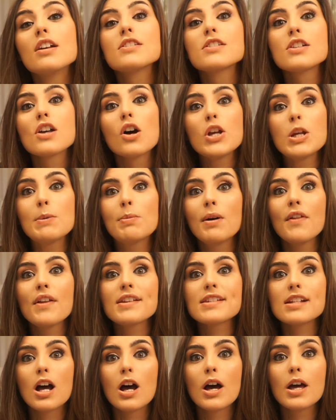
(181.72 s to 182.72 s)
So you put
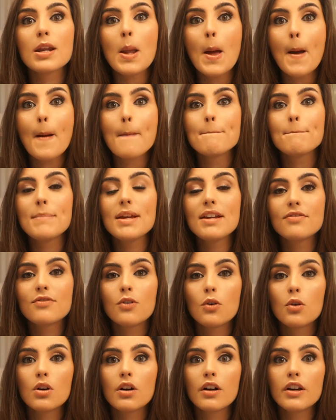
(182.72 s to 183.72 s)
this on
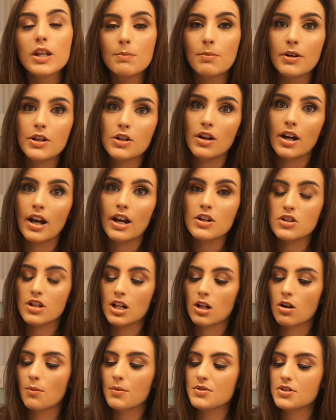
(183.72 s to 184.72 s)
before you put your
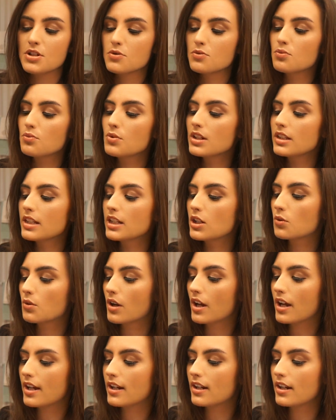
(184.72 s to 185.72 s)
eyeshadow on, which is really
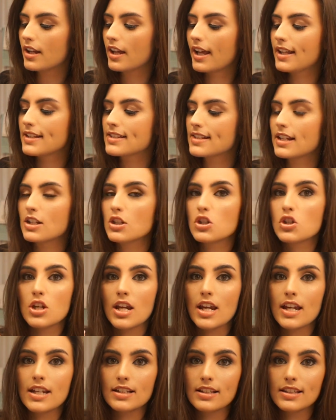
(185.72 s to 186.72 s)
great. It's in
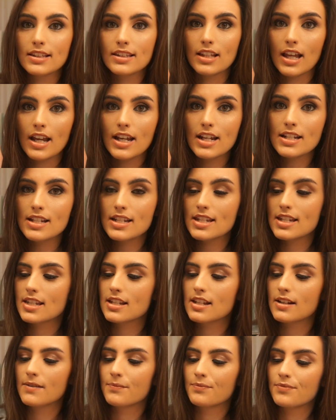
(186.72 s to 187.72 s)
shade Light.
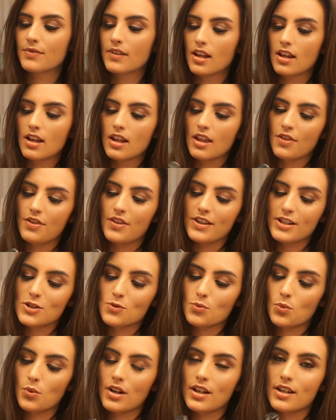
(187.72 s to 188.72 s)

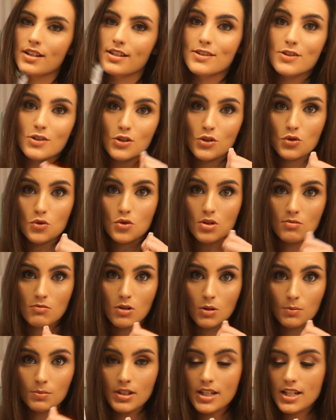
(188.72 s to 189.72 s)
This was,
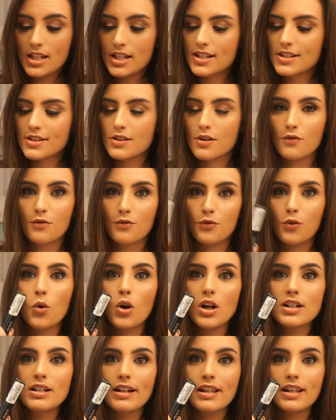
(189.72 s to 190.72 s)
drumroll please,
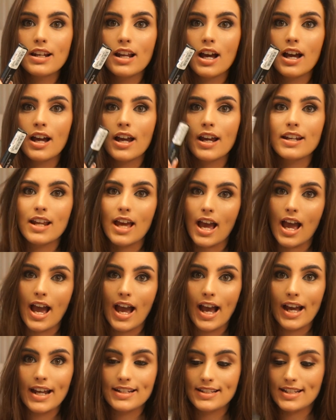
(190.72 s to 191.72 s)
$4.99
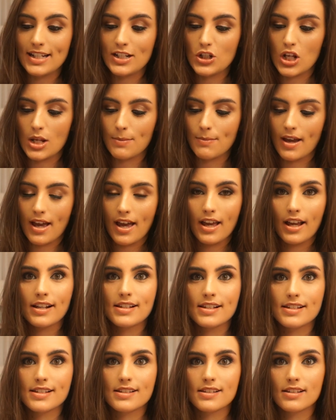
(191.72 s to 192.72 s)
at TJ Maxx.
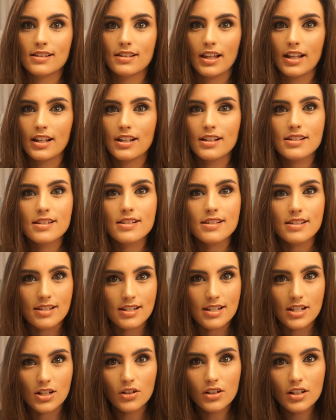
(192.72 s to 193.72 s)
Like,
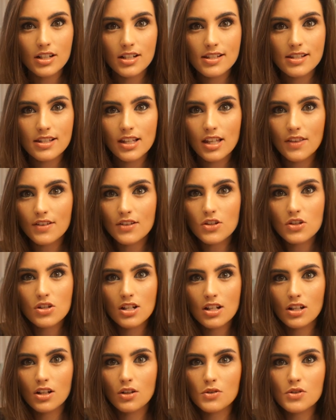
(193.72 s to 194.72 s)
seriously? This
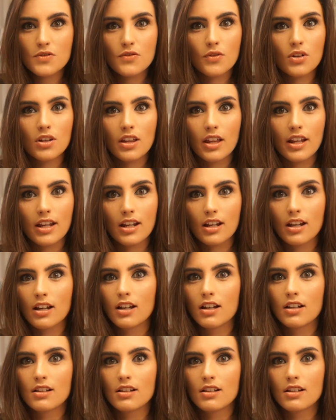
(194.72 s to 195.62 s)
shit goes for like,